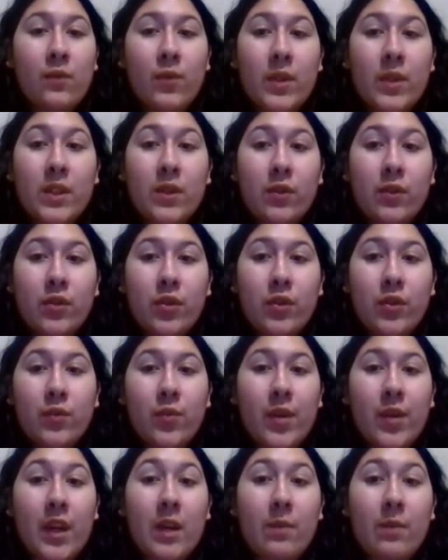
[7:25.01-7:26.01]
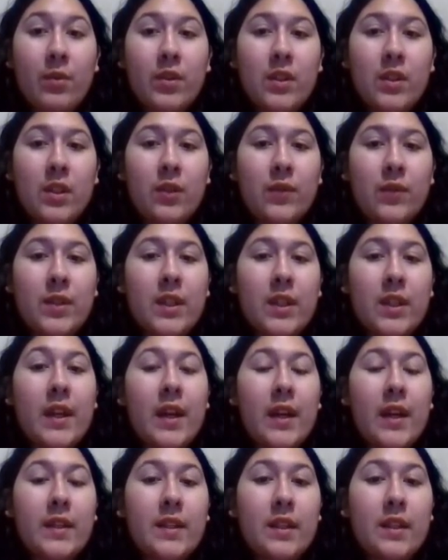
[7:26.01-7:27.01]
researchers were able to use an
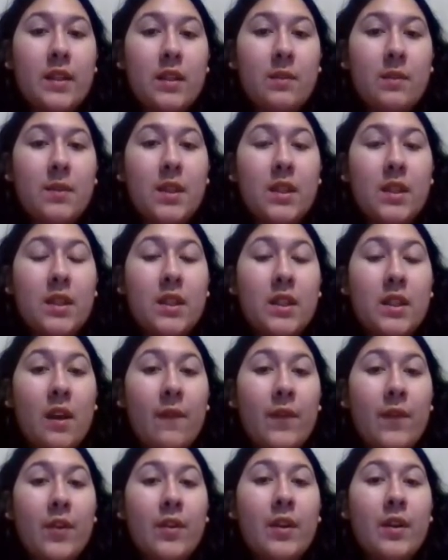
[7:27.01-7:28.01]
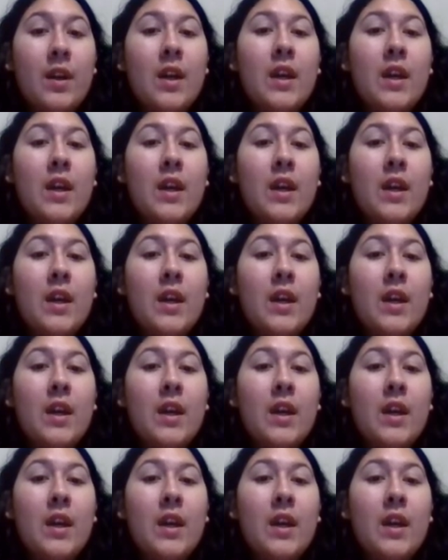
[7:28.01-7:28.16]
AI system to discover